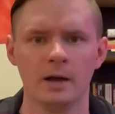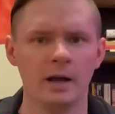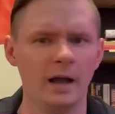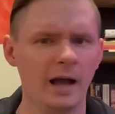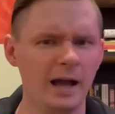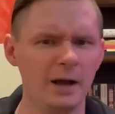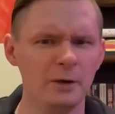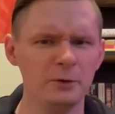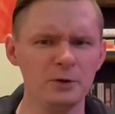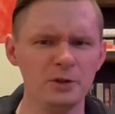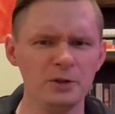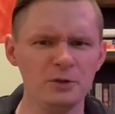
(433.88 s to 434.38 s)

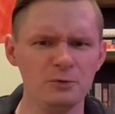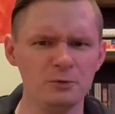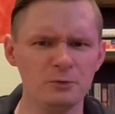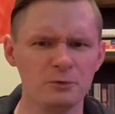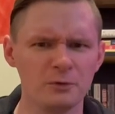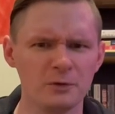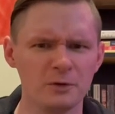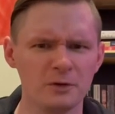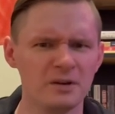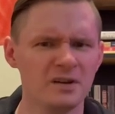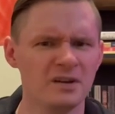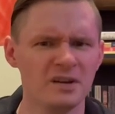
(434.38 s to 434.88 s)
How do you
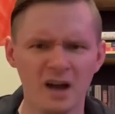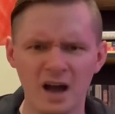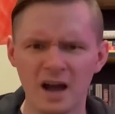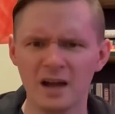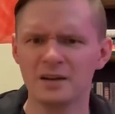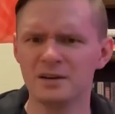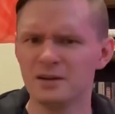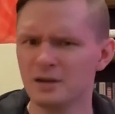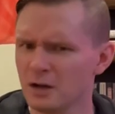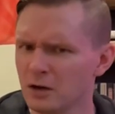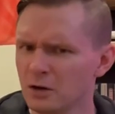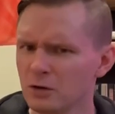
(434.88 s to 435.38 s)
not
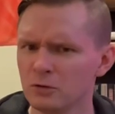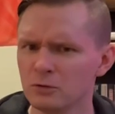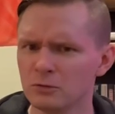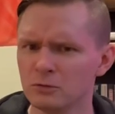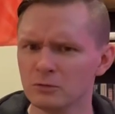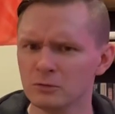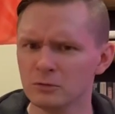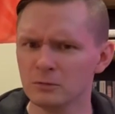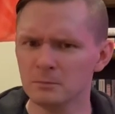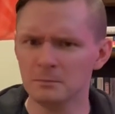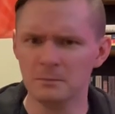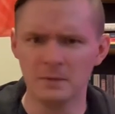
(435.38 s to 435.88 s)
know,
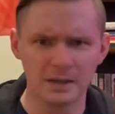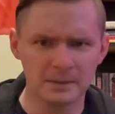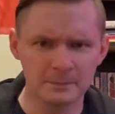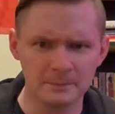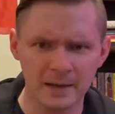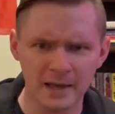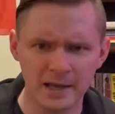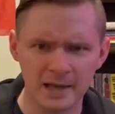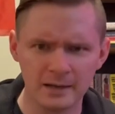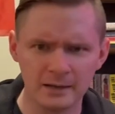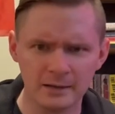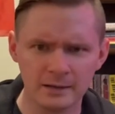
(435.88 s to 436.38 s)

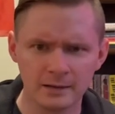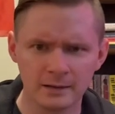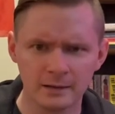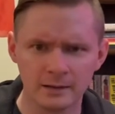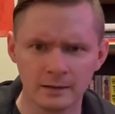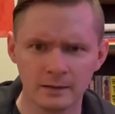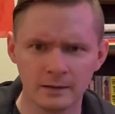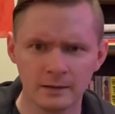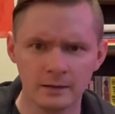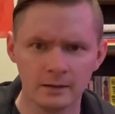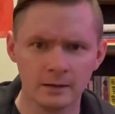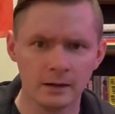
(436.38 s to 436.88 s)
McMahon?
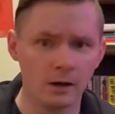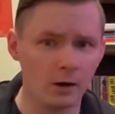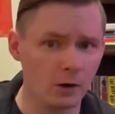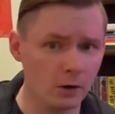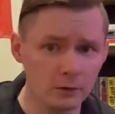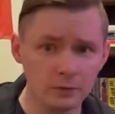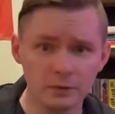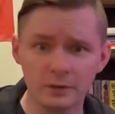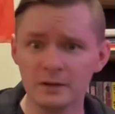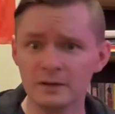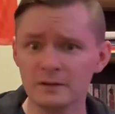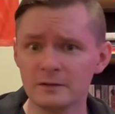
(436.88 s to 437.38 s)

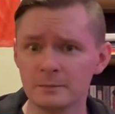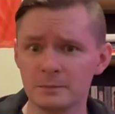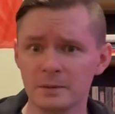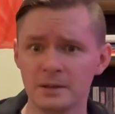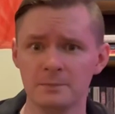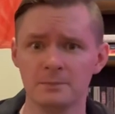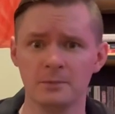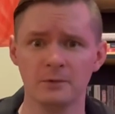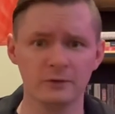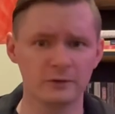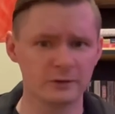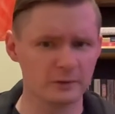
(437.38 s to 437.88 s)
Aren't these
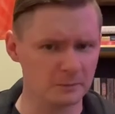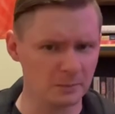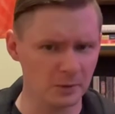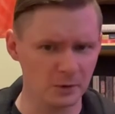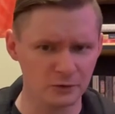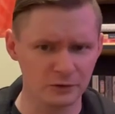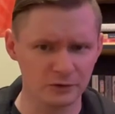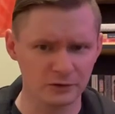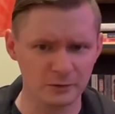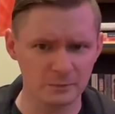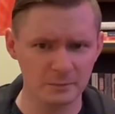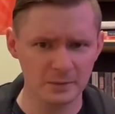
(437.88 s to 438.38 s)
people
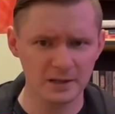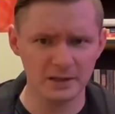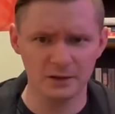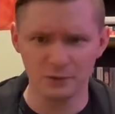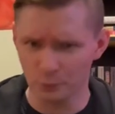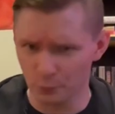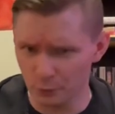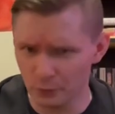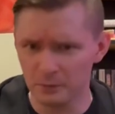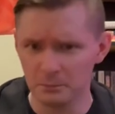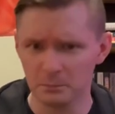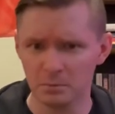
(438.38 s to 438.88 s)
supposed to be
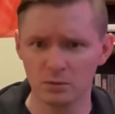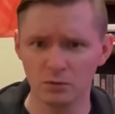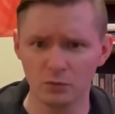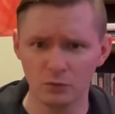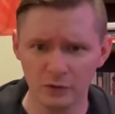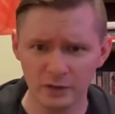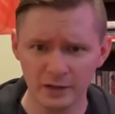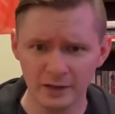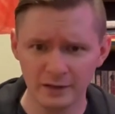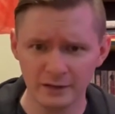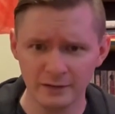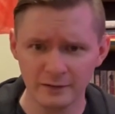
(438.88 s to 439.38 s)
your
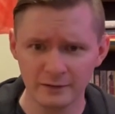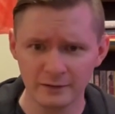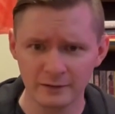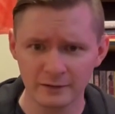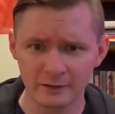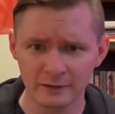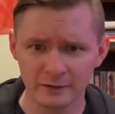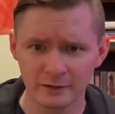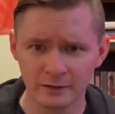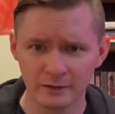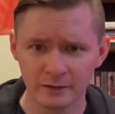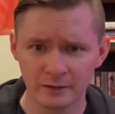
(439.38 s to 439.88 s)
employees?
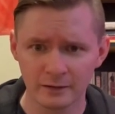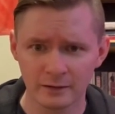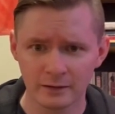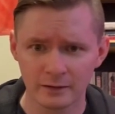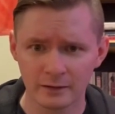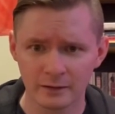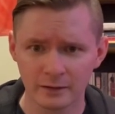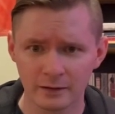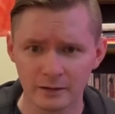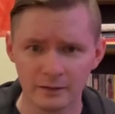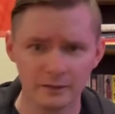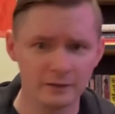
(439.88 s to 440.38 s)

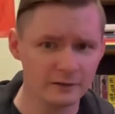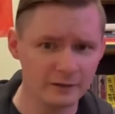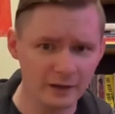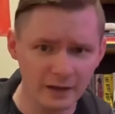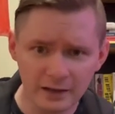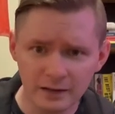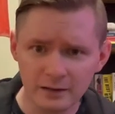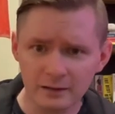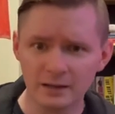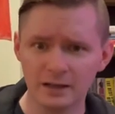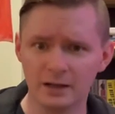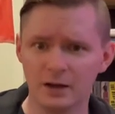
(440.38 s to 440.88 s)
And
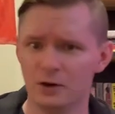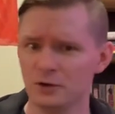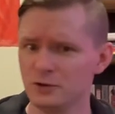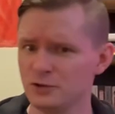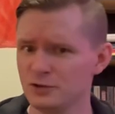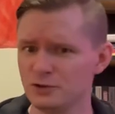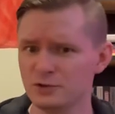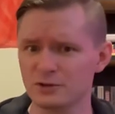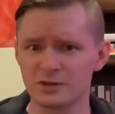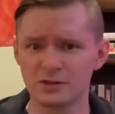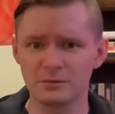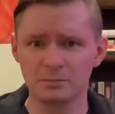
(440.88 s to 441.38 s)
secondly, aren't
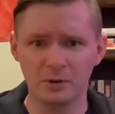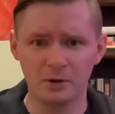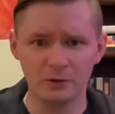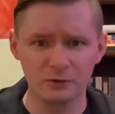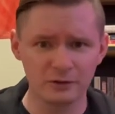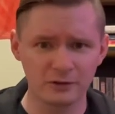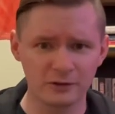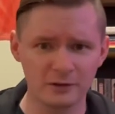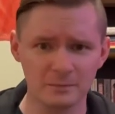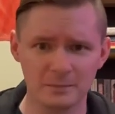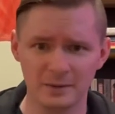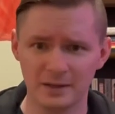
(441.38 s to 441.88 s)
you supposed
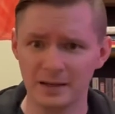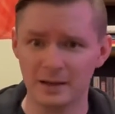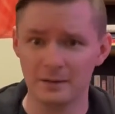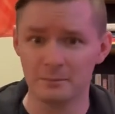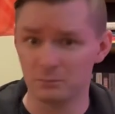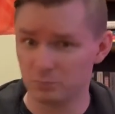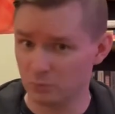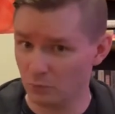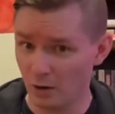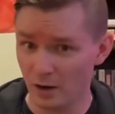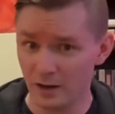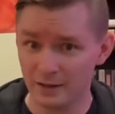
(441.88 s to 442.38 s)
to be a
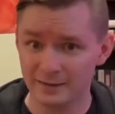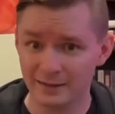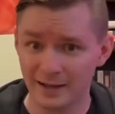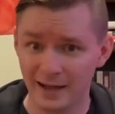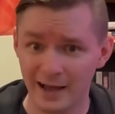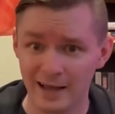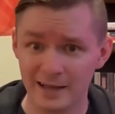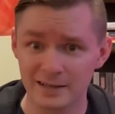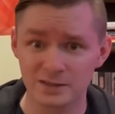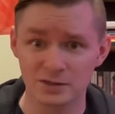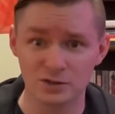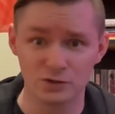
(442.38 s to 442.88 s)

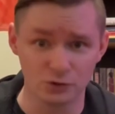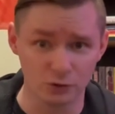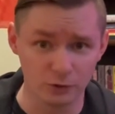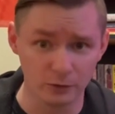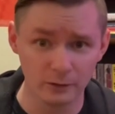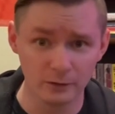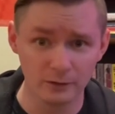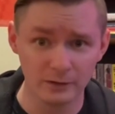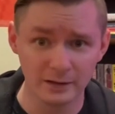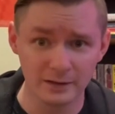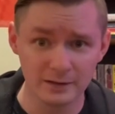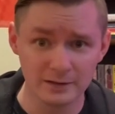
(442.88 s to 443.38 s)
broadcast
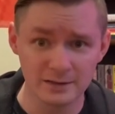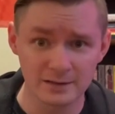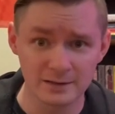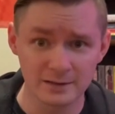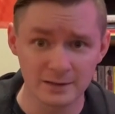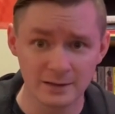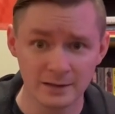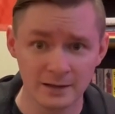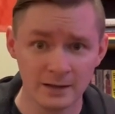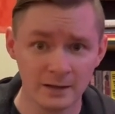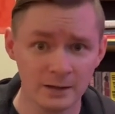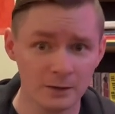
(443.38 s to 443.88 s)
journalist?
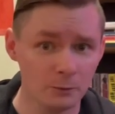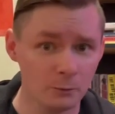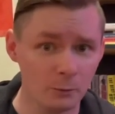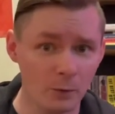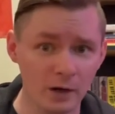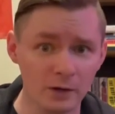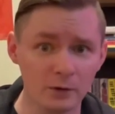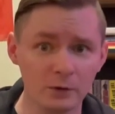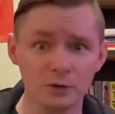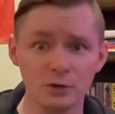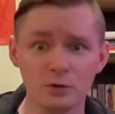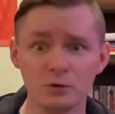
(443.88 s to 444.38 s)
Why
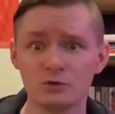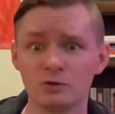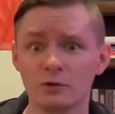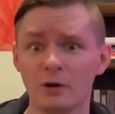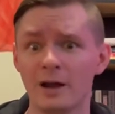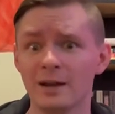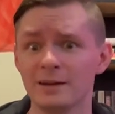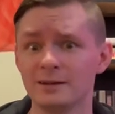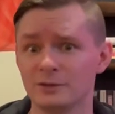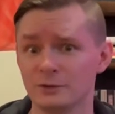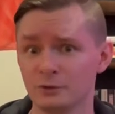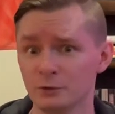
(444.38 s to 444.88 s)
don't you try
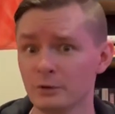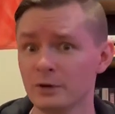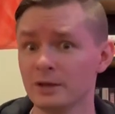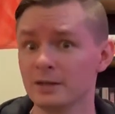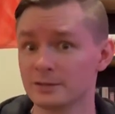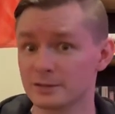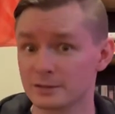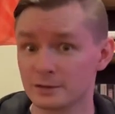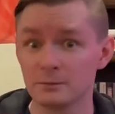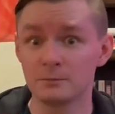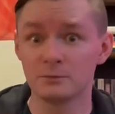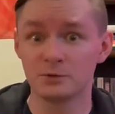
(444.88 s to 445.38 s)
doing
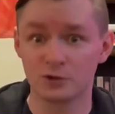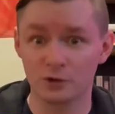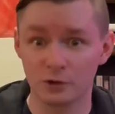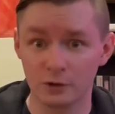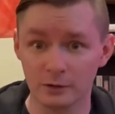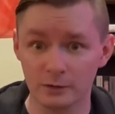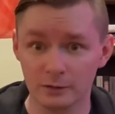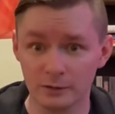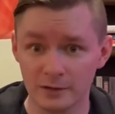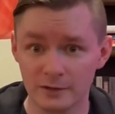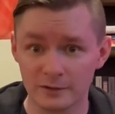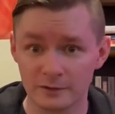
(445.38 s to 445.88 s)
some
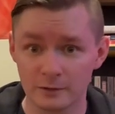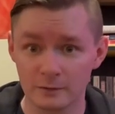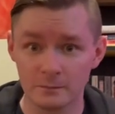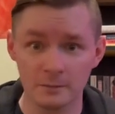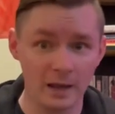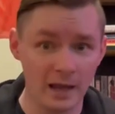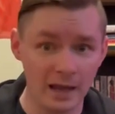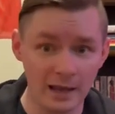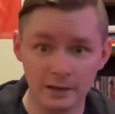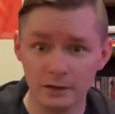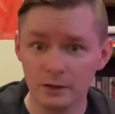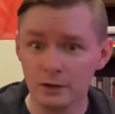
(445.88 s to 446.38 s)
journalism
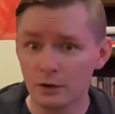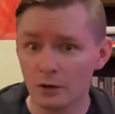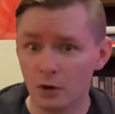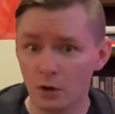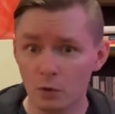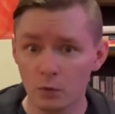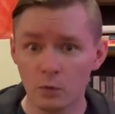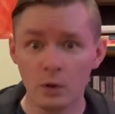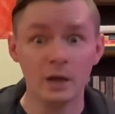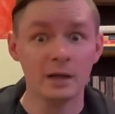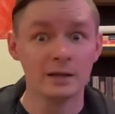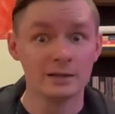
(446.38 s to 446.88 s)
and, you know,
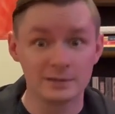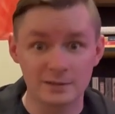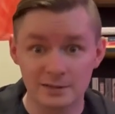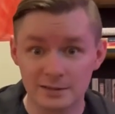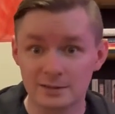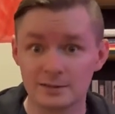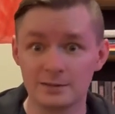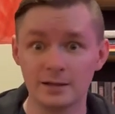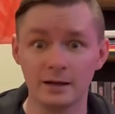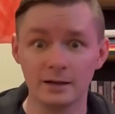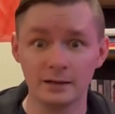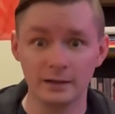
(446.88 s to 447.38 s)

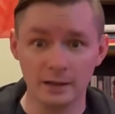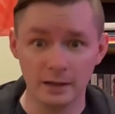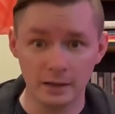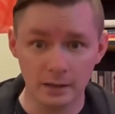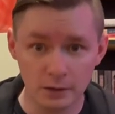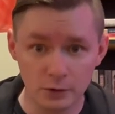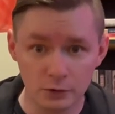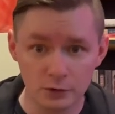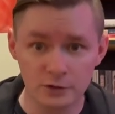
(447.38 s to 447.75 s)
studying your